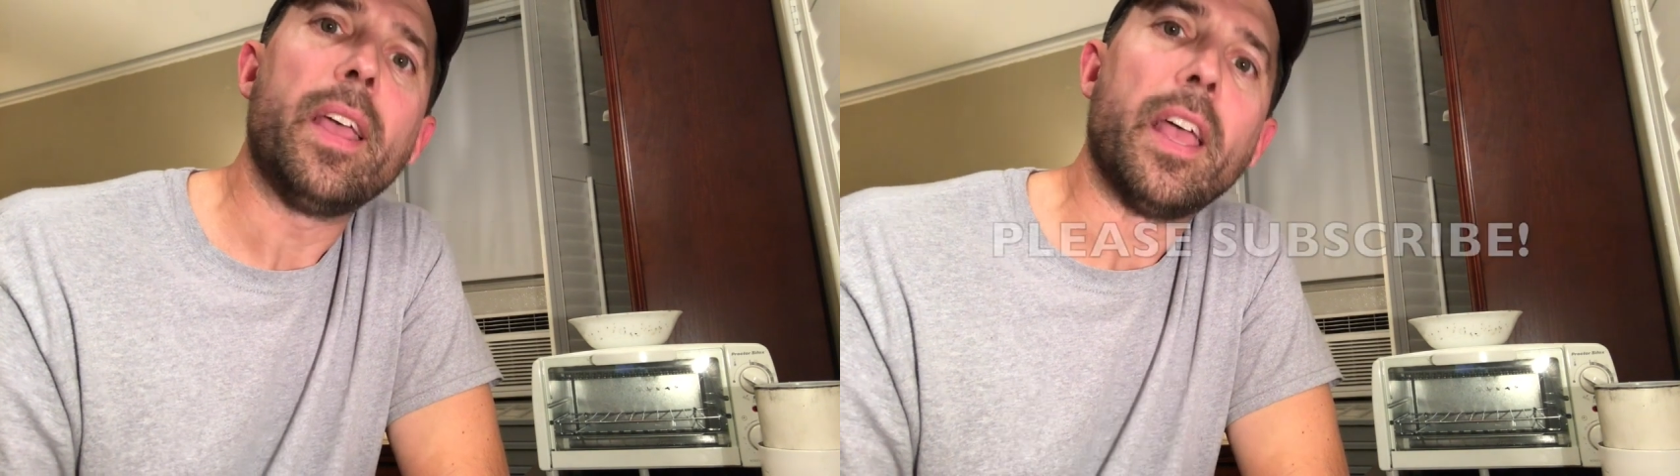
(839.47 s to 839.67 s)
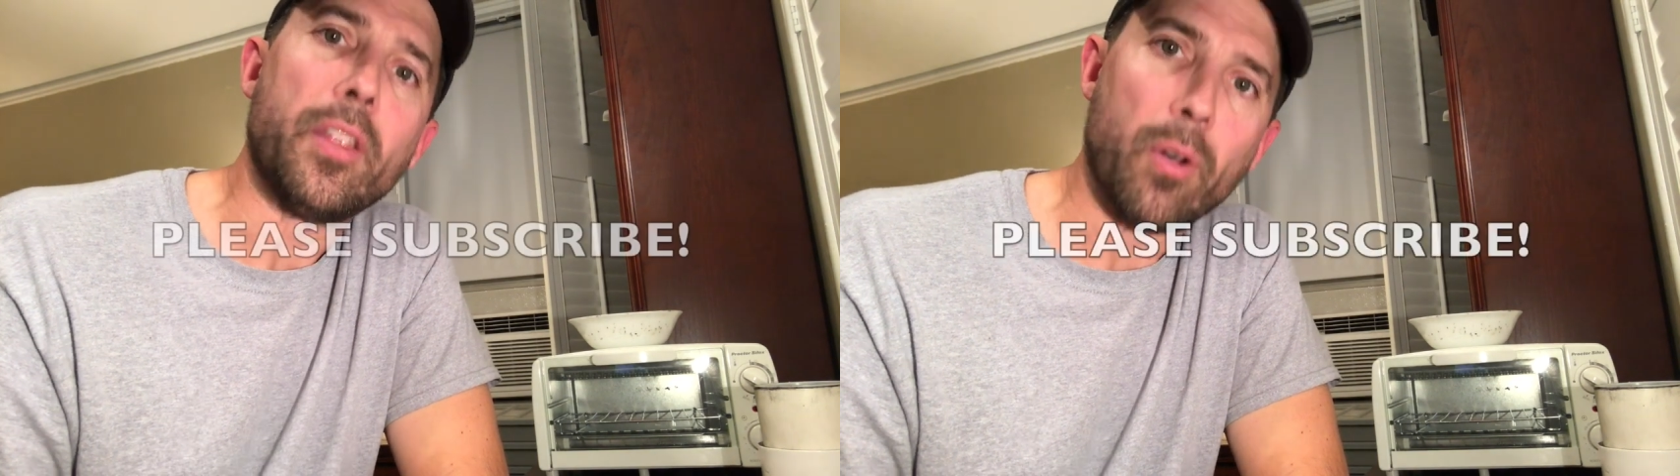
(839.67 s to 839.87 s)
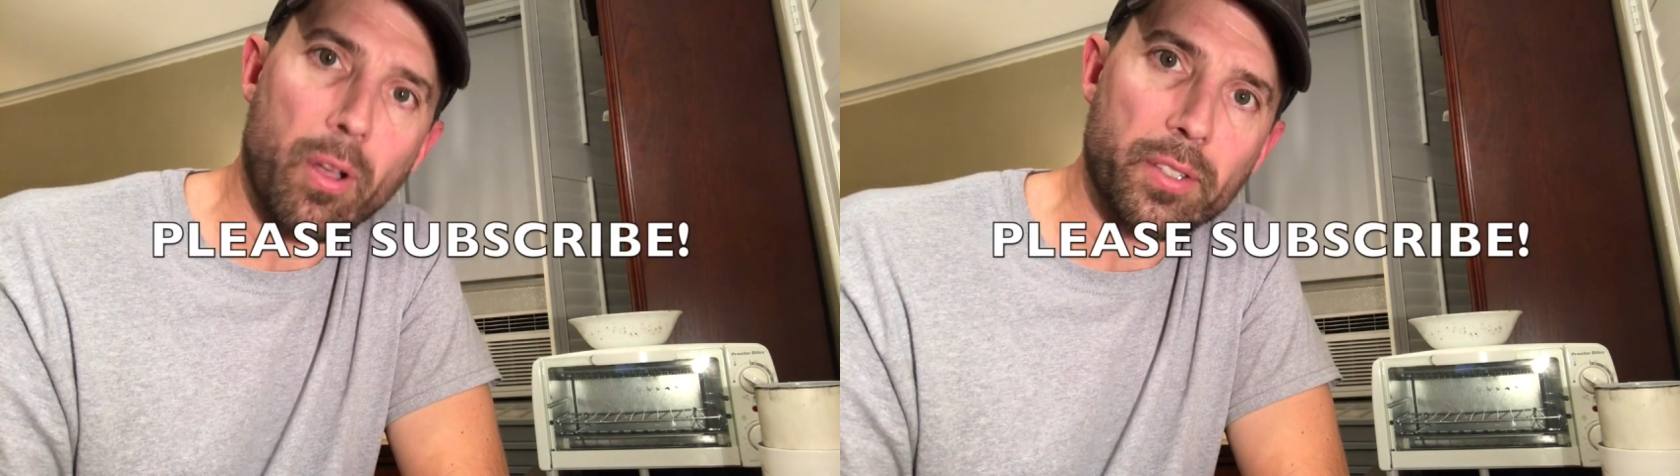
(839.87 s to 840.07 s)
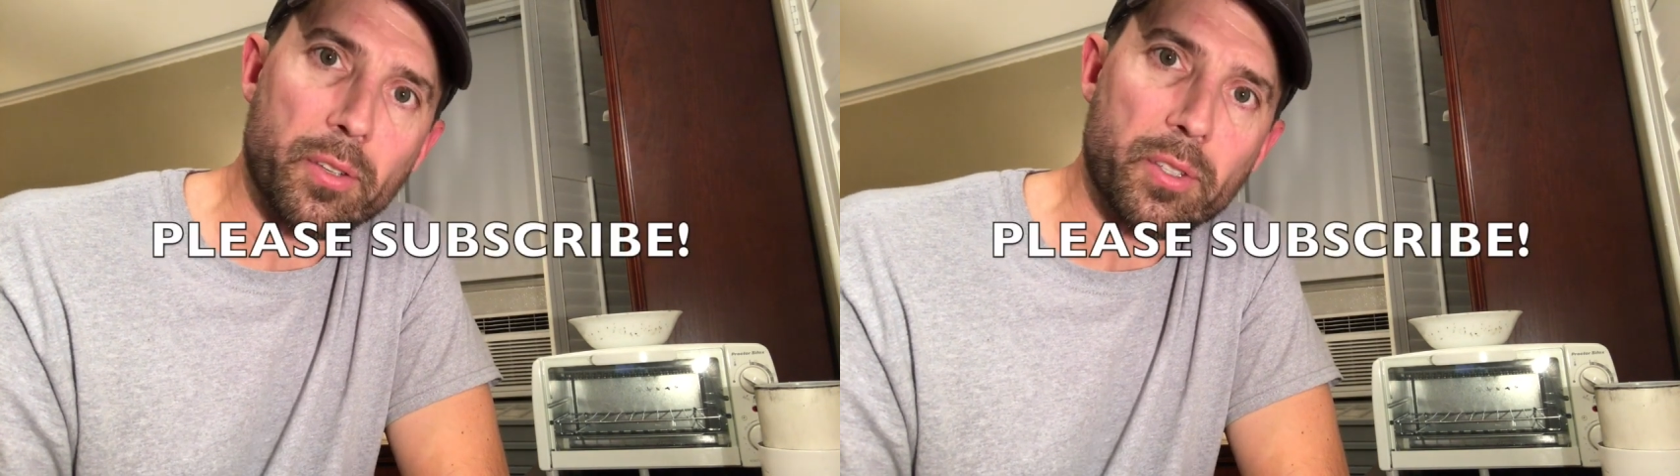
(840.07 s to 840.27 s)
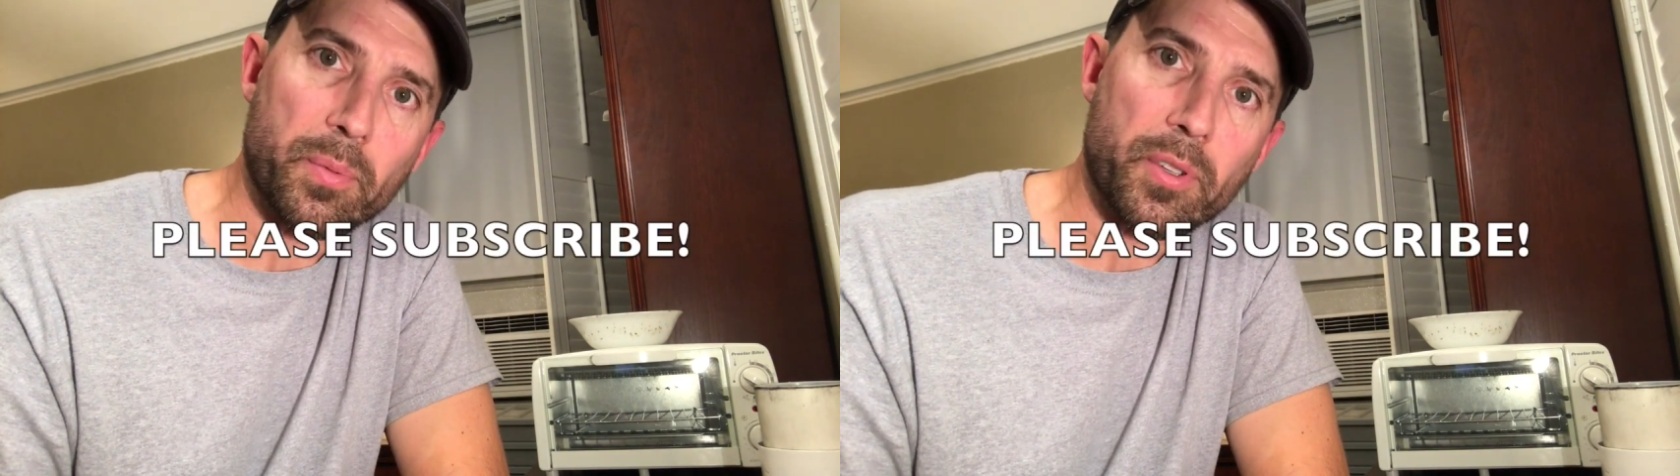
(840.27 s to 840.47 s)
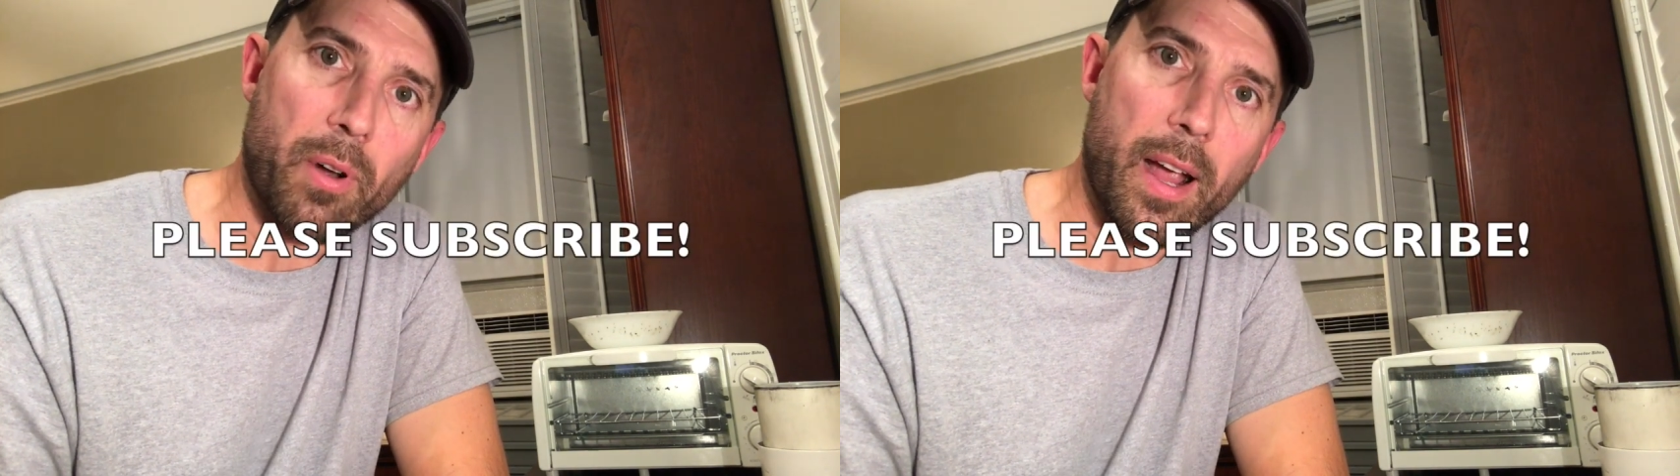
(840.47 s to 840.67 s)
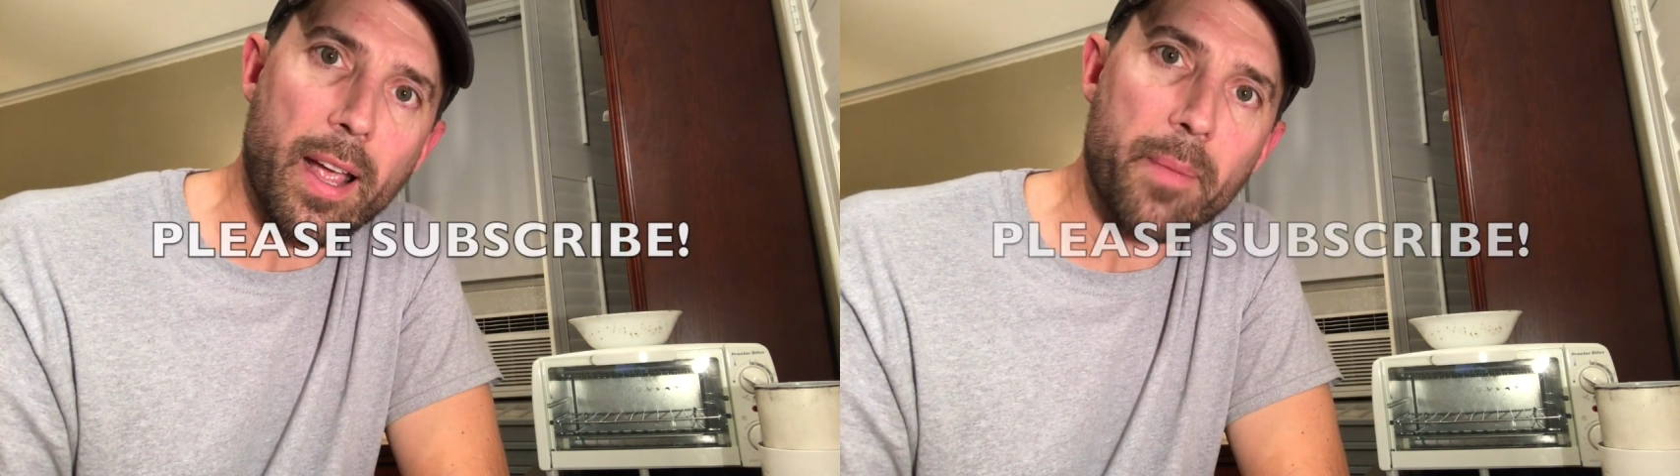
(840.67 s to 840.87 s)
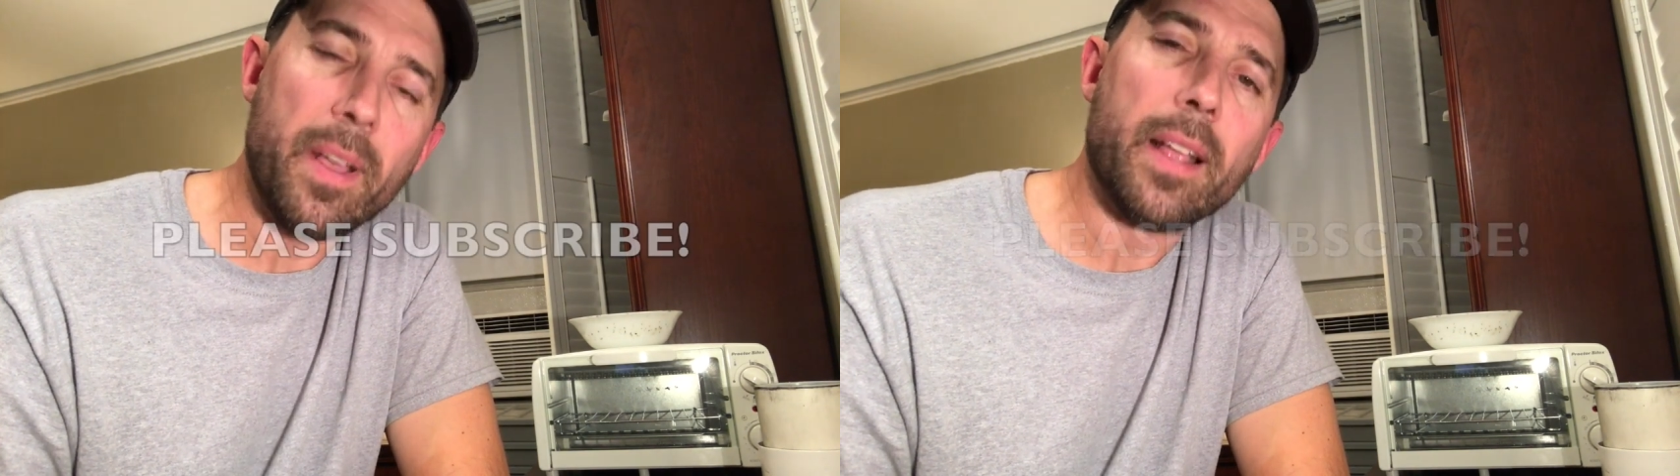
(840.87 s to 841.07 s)
and you also
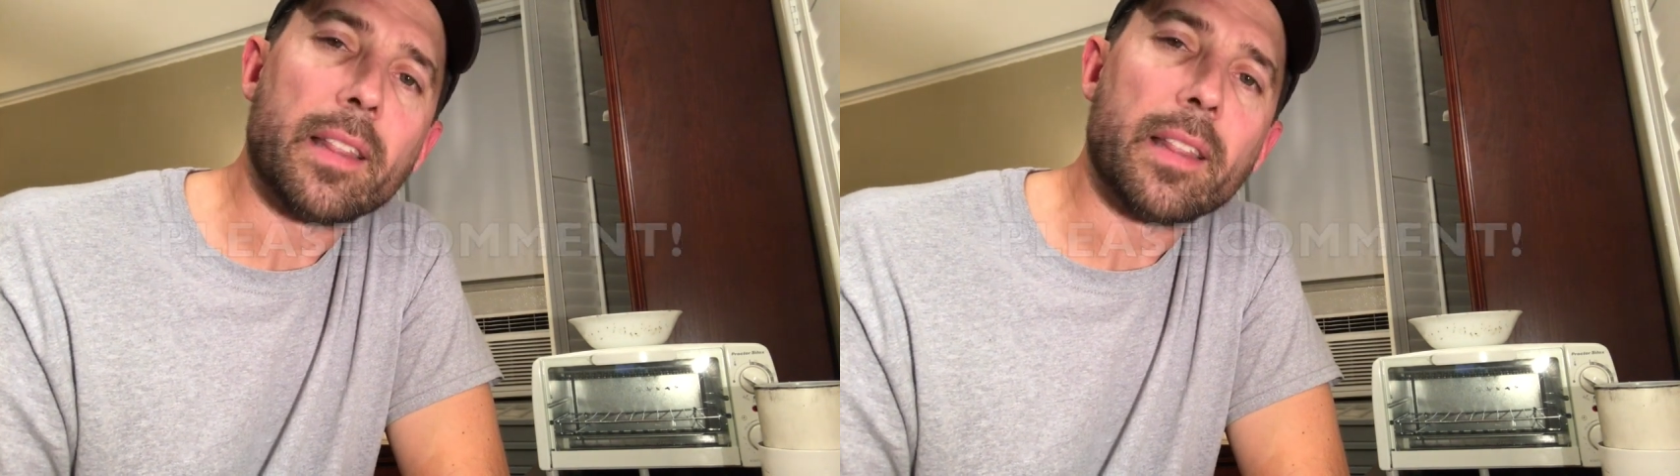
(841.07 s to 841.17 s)
subscribe.